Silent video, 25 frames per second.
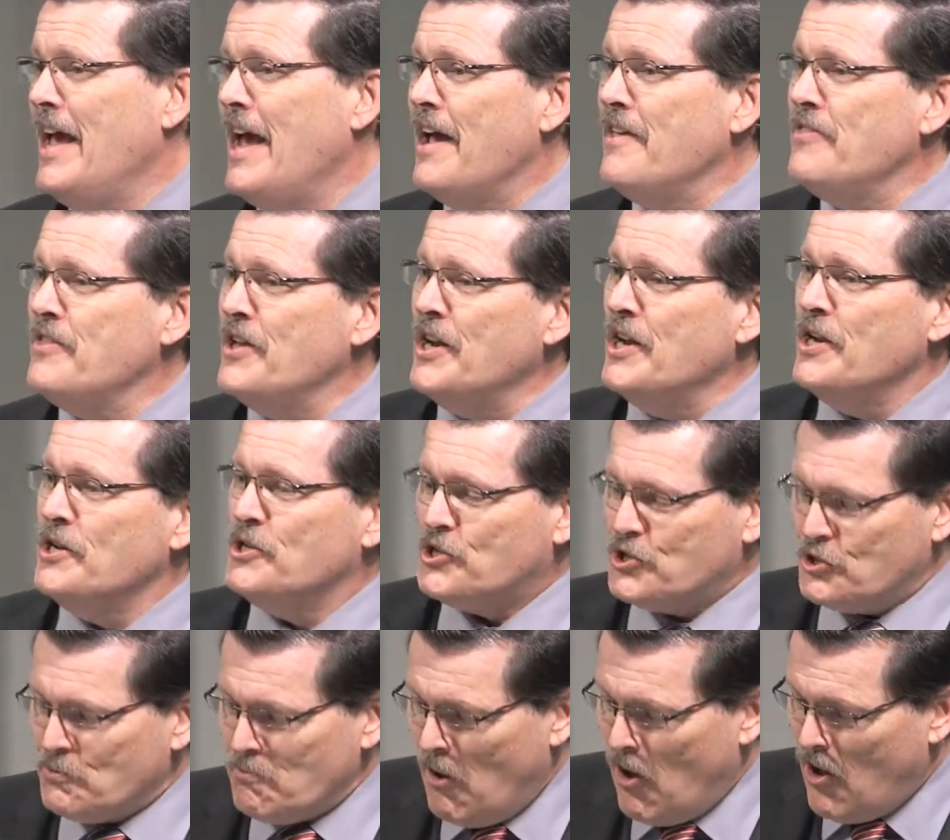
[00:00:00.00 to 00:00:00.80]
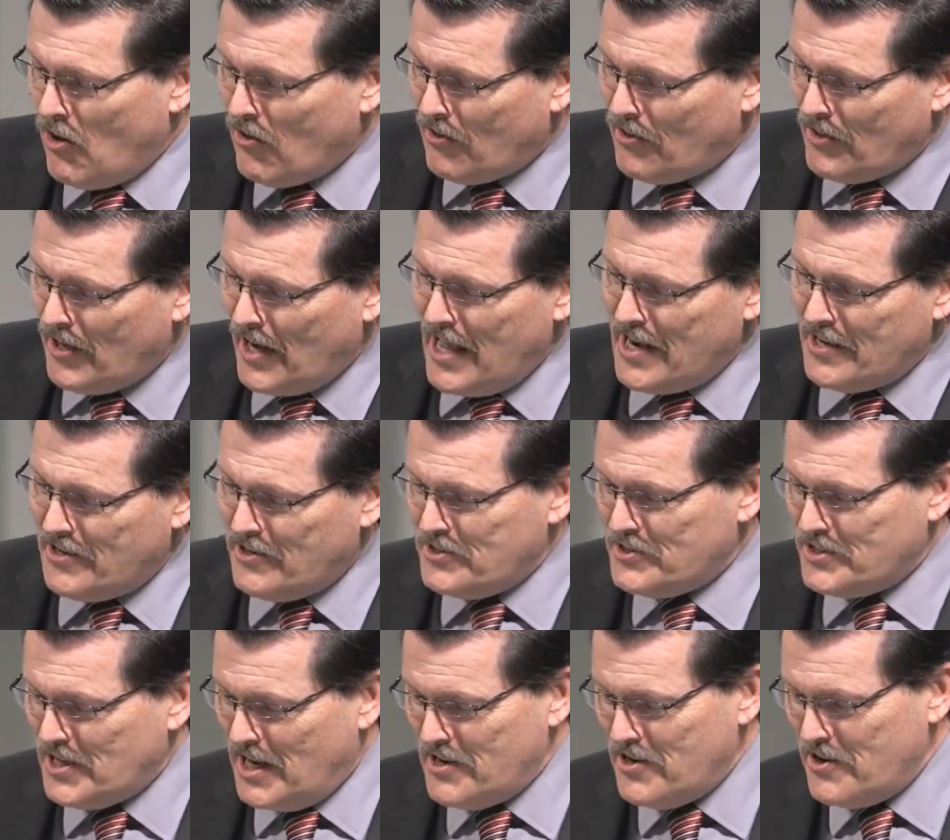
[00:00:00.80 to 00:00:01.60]
And then in smaller
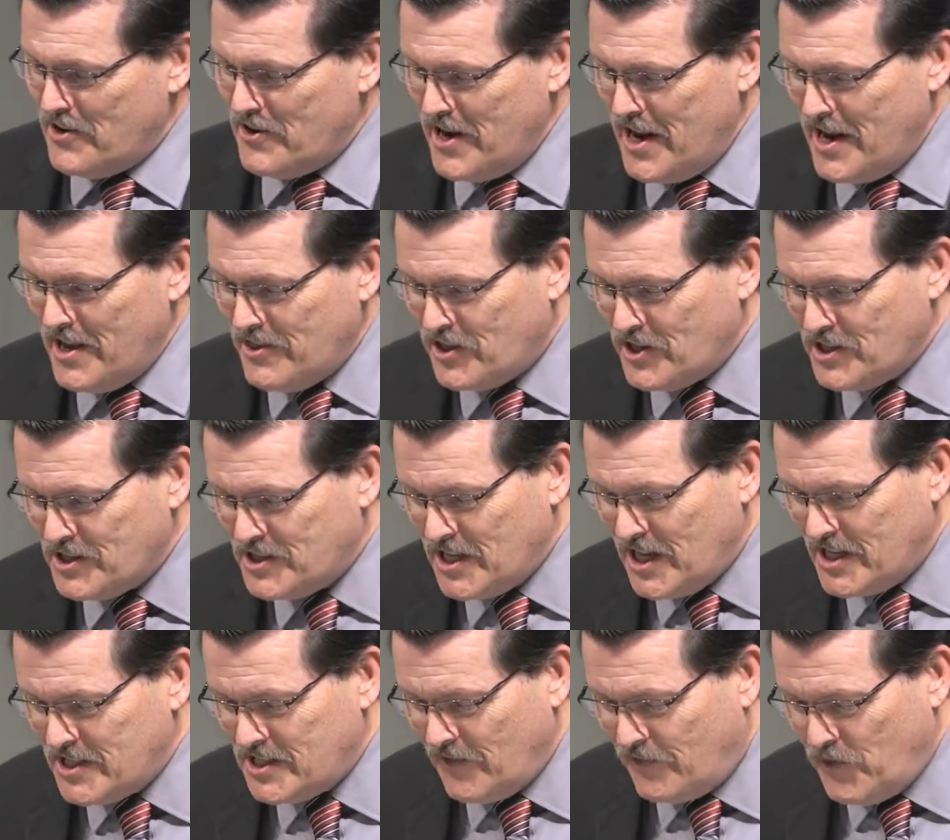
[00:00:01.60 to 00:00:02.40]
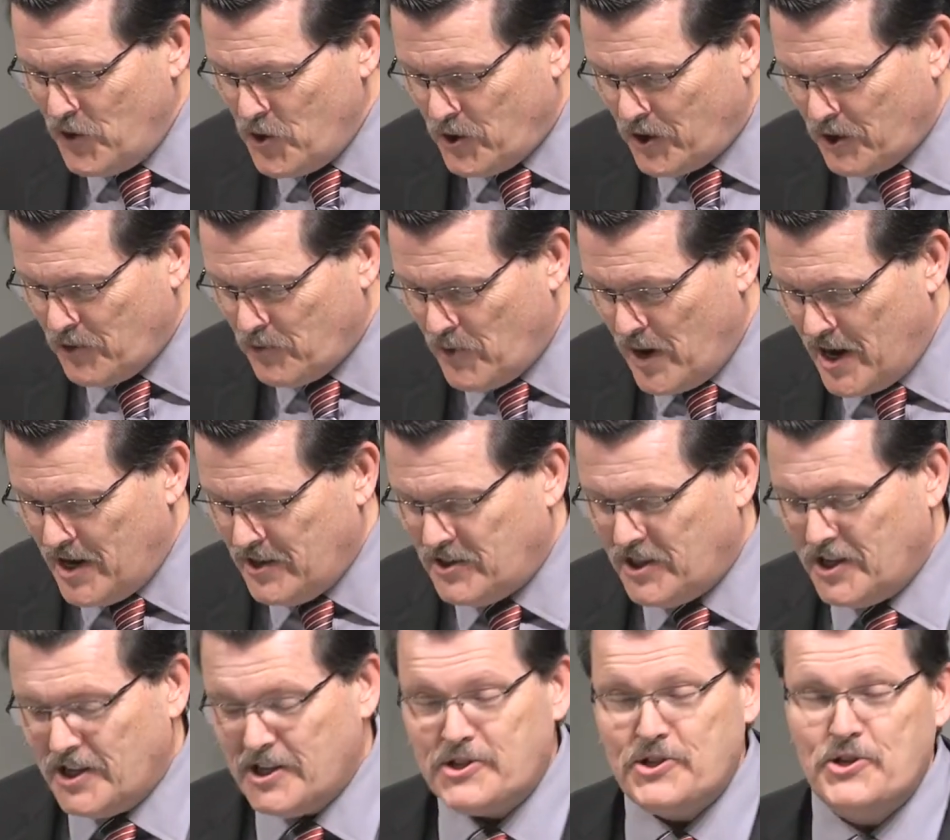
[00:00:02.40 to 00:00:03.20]
letters underneath, it says, if you can
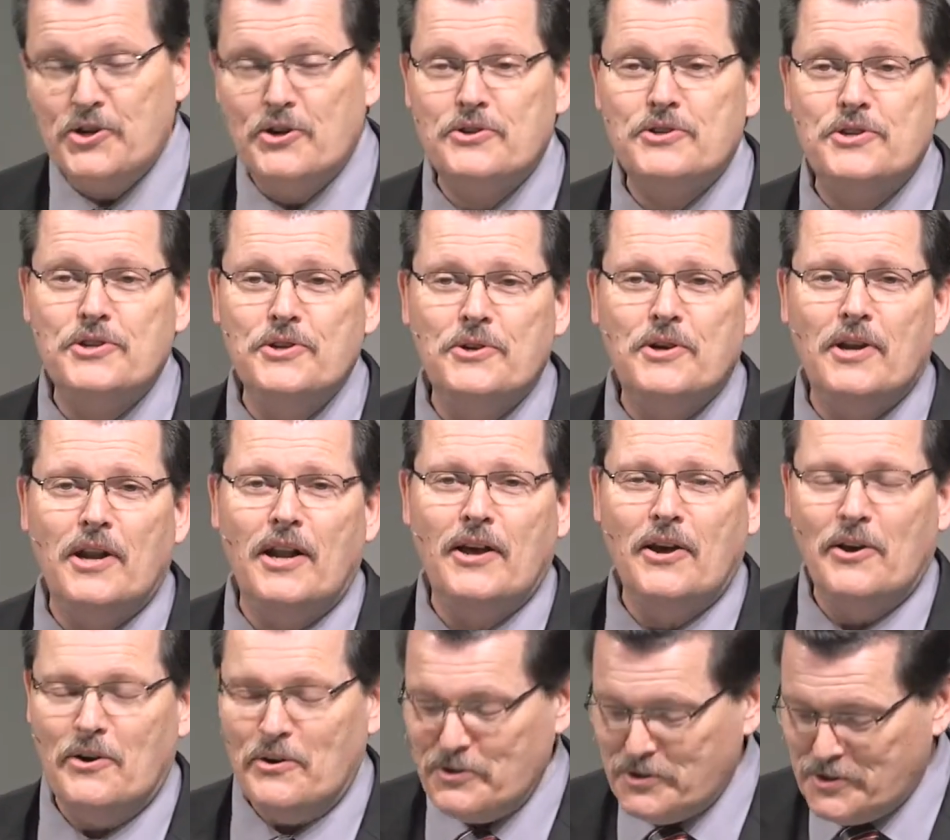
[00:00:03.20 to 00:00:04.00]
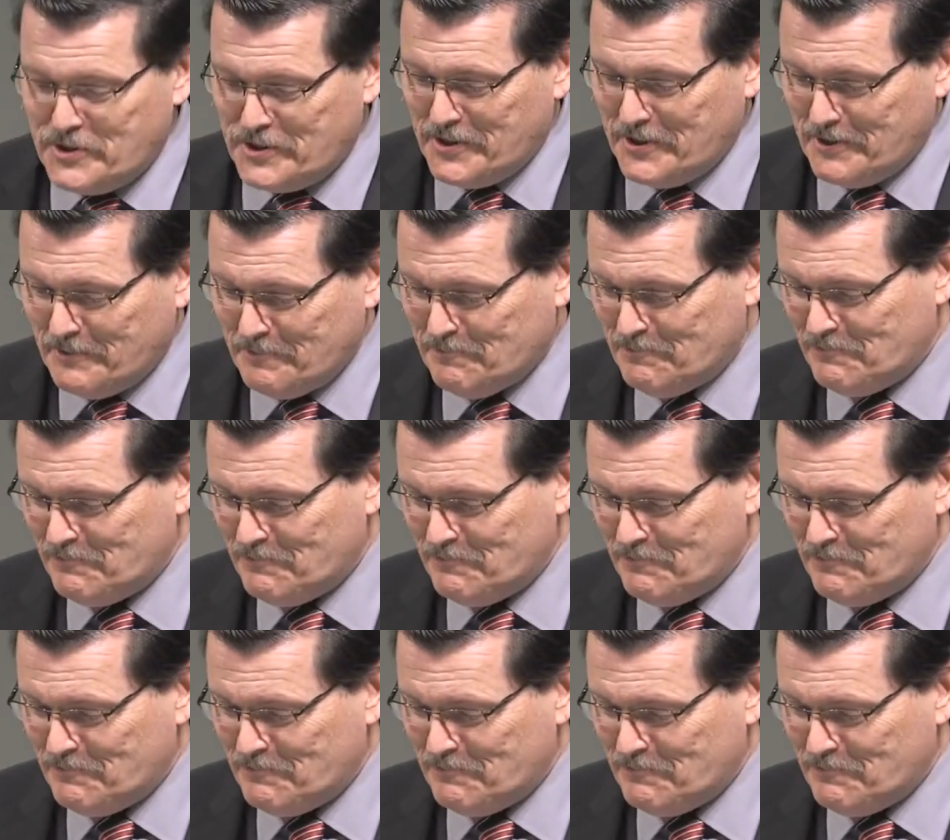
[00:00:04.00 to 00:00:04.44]
read this, you're too close.